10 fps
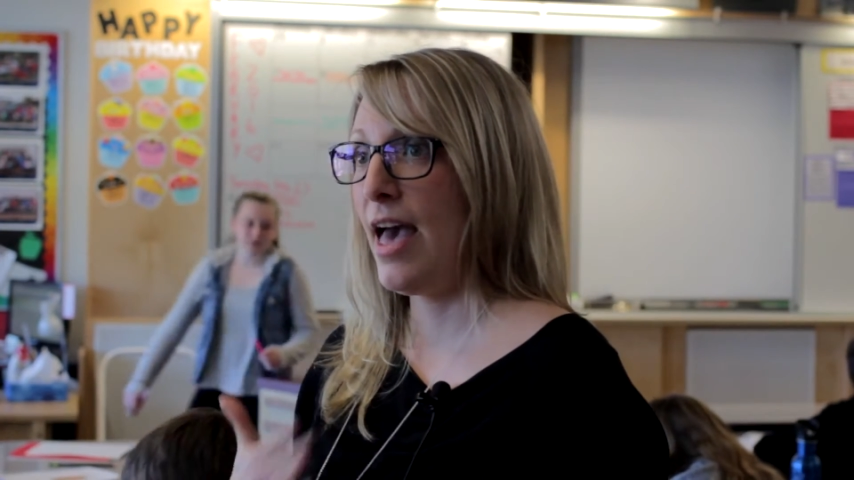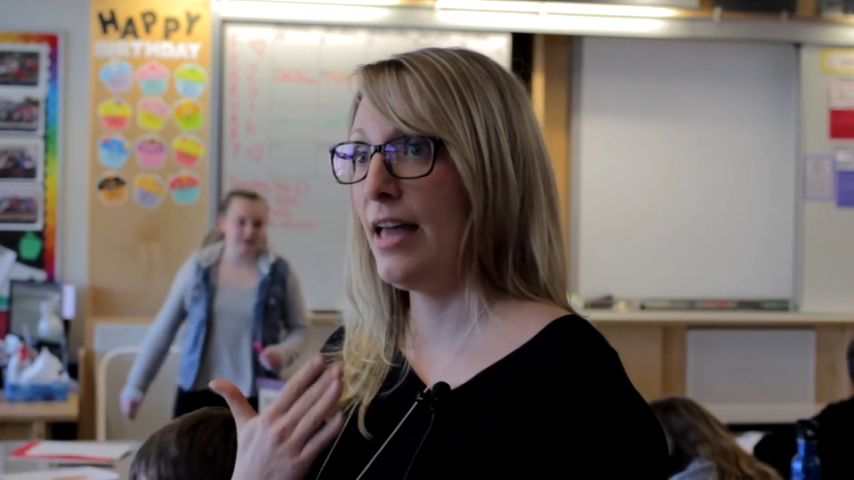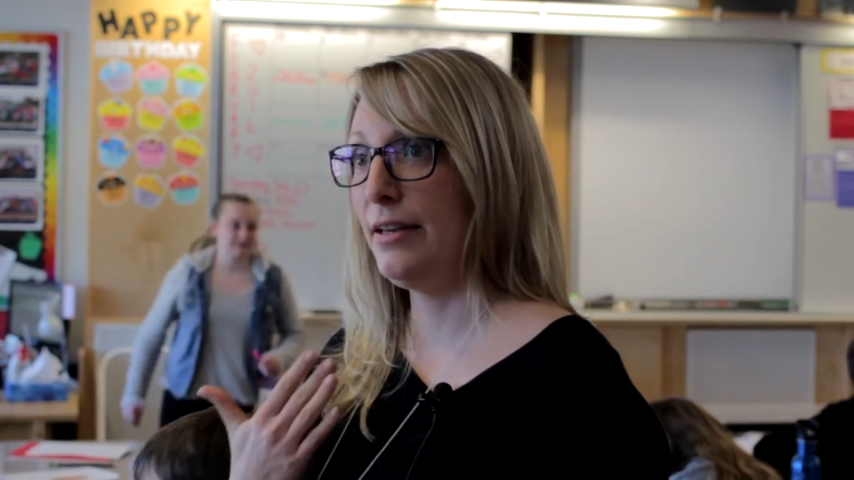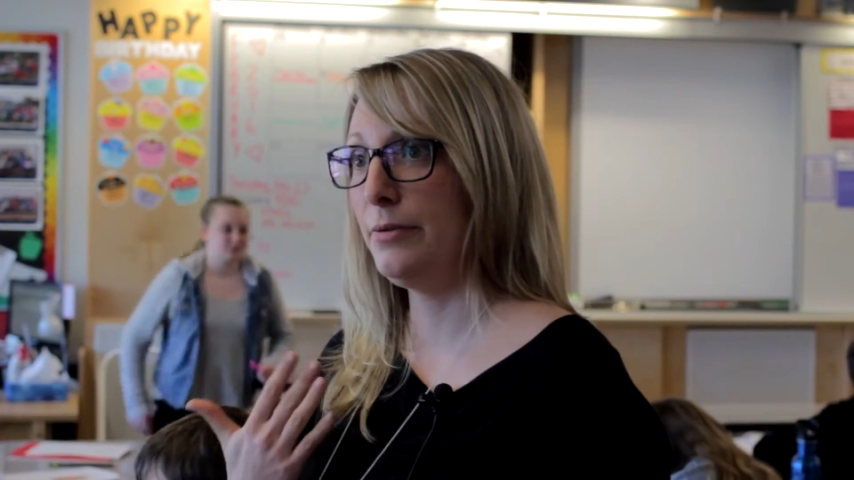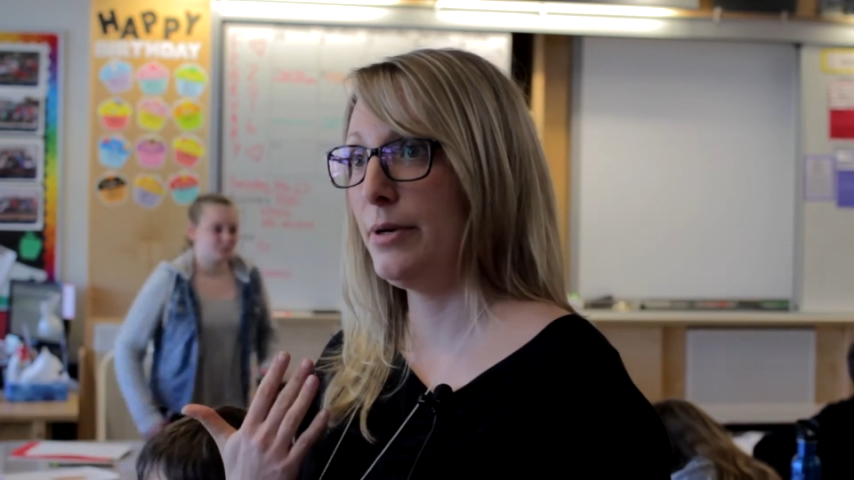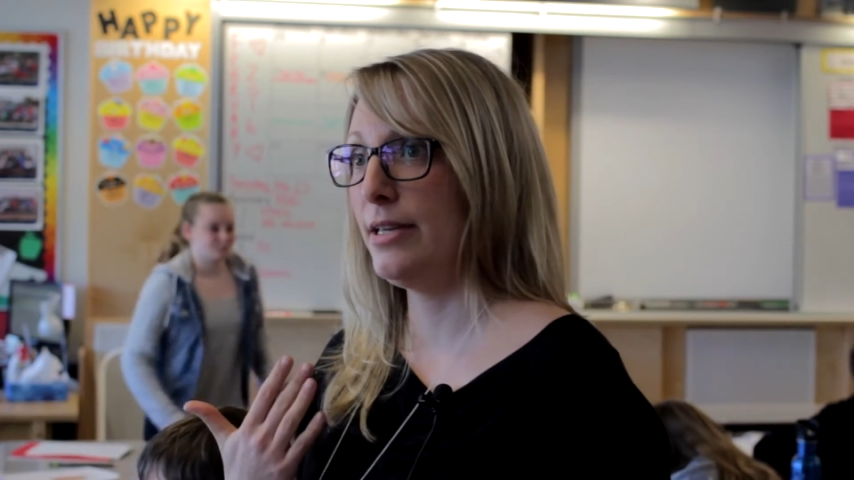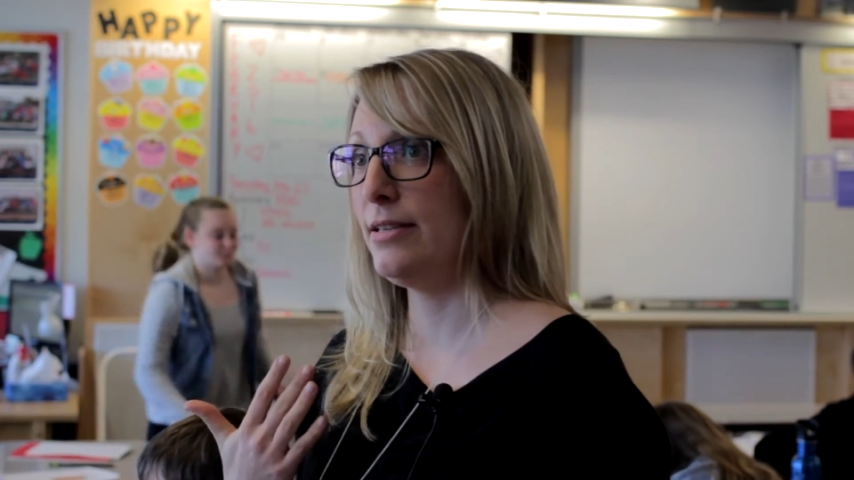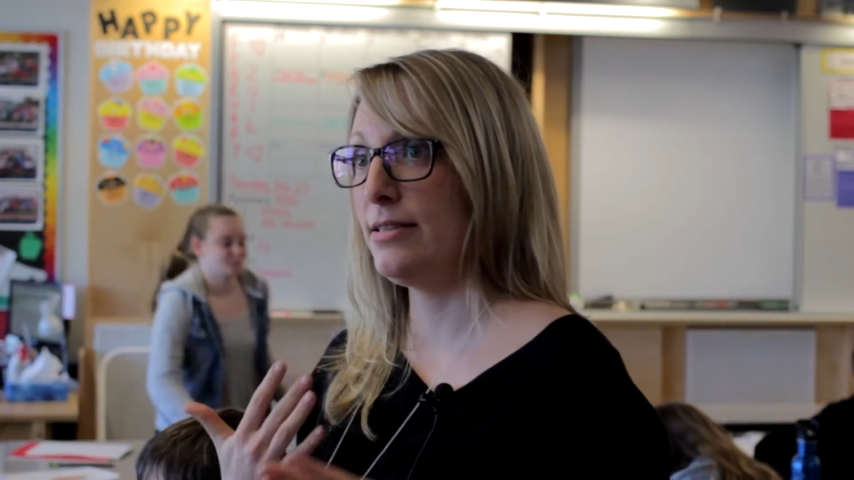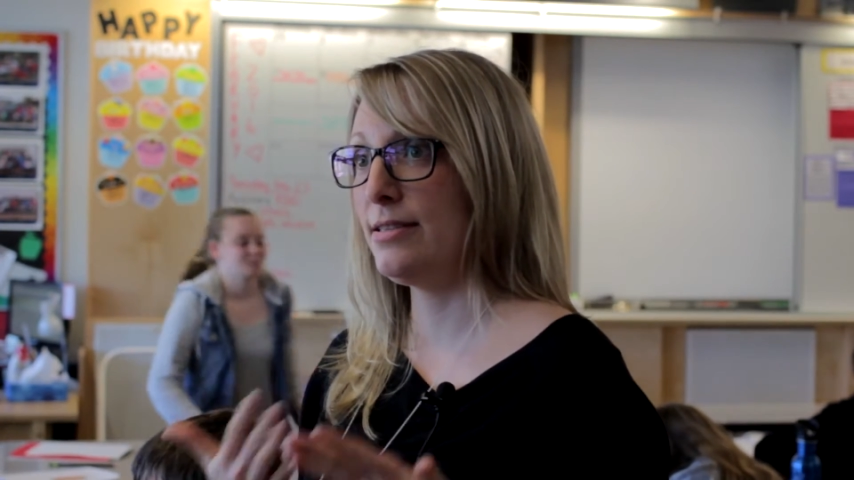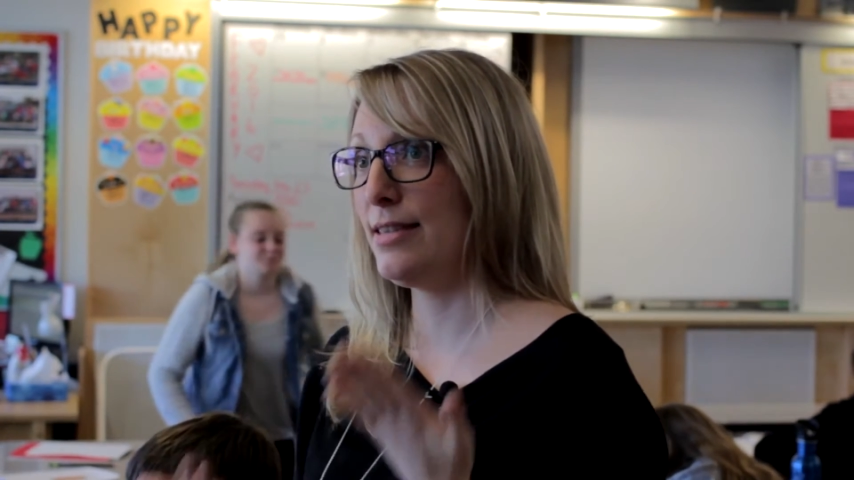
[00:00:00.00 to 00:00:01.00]
And it
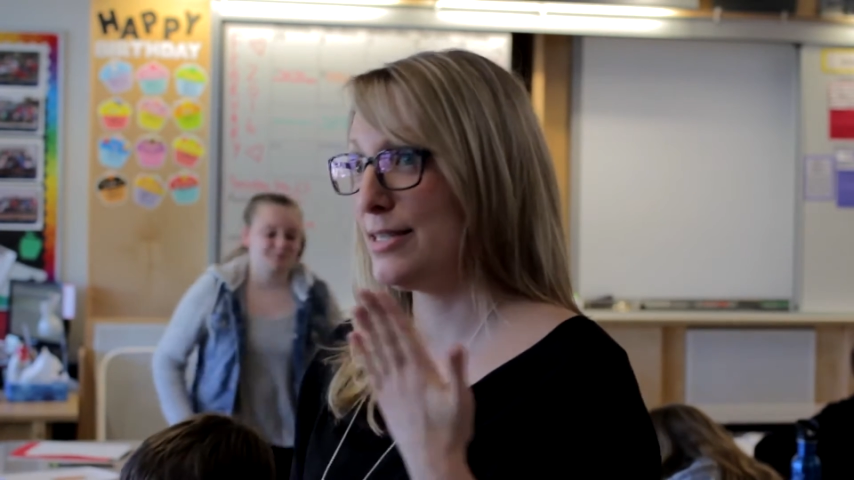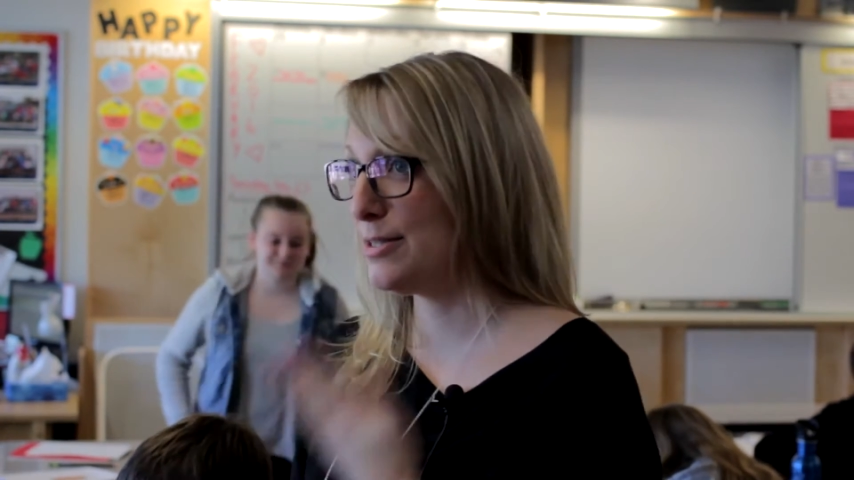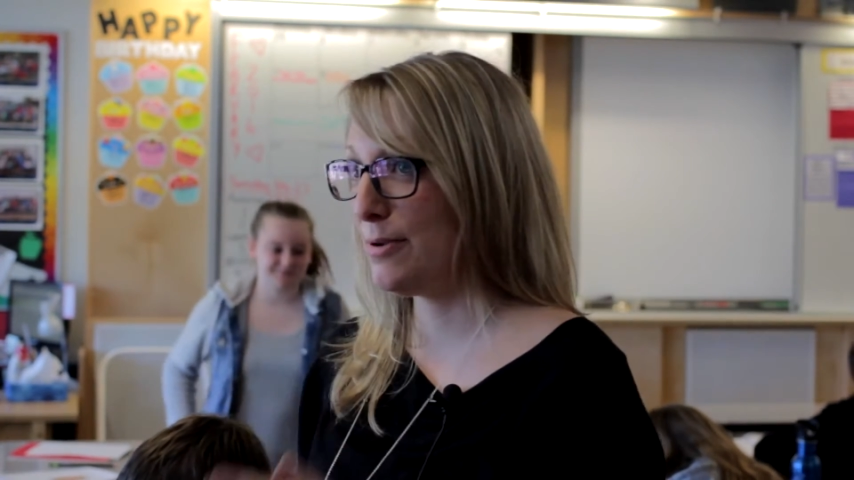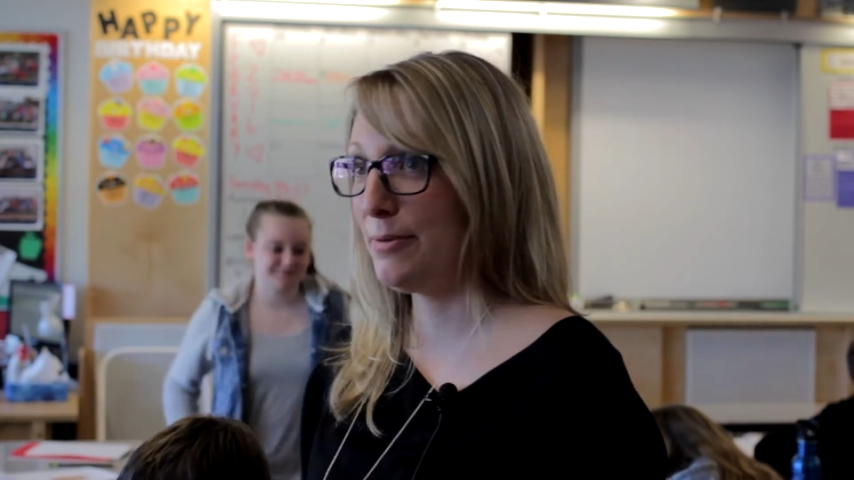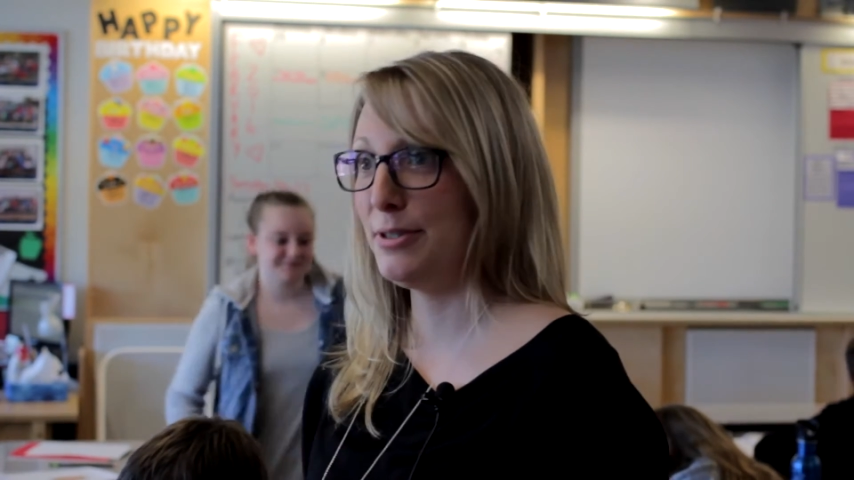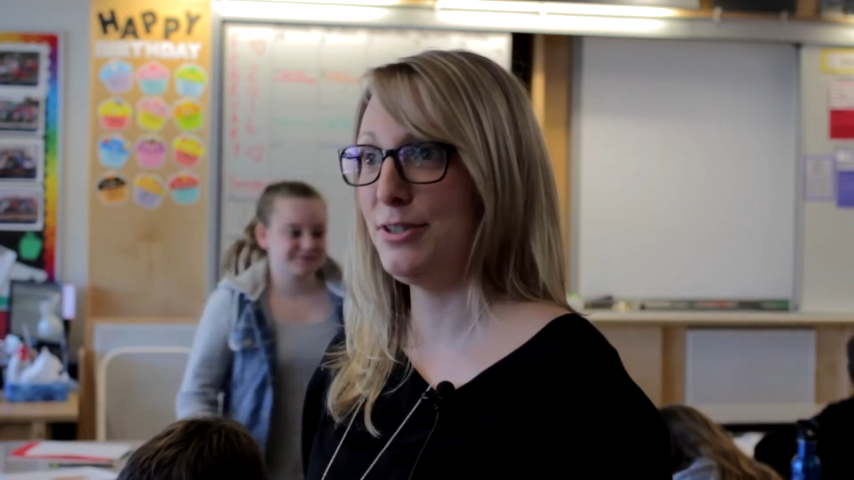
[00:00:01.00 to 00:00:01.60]
was, this is what we're